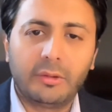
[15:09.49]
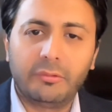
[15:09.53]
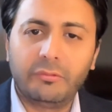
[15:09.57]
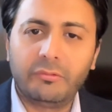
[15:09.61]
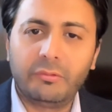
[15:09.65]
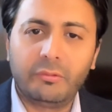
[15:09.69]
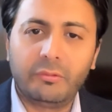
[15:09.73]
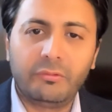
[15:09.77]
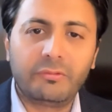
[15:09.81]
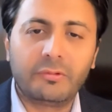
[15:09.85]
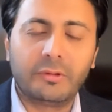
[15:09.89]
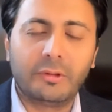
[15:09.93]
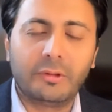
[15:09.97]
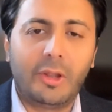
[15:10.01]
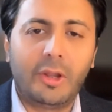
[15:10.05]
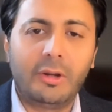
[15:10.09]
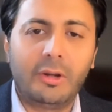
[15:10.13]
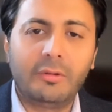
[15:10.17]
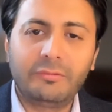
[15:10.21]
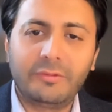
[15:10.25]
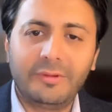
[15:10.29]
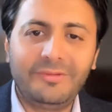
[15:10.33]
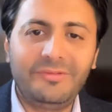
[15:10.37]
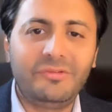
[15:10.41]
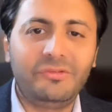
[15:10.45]
there's a lot
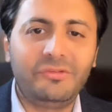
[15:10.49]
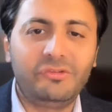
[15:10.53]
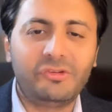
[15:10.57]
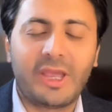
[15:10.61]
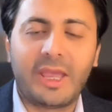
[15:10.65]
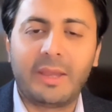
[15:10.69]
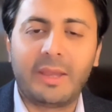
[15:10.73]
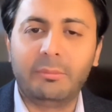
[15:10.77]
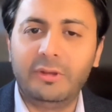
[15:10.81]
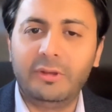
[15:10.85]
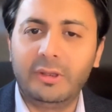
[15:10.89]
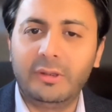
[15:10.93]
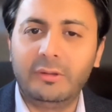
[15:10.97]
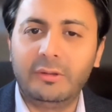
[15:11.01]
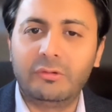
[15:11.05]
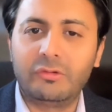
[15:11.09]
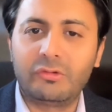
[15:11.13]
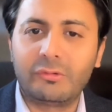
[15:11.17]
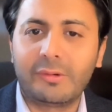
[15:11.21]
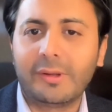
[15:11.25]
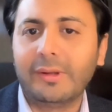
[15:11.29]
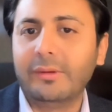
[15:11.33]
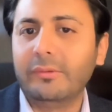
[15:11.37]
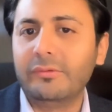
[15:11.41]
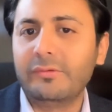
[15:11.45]
of things jammed in
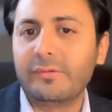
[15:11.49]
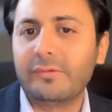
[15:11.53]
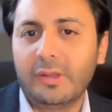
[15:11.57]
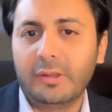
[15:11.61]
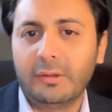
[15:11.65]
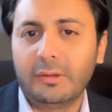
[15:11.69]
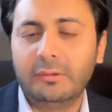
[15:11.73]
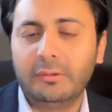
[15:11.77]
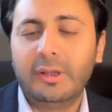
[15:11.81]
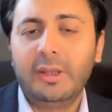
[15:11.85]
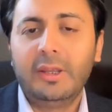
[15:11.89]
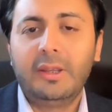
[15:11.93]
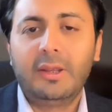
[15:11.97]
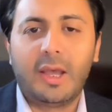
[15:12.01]
trying to sell,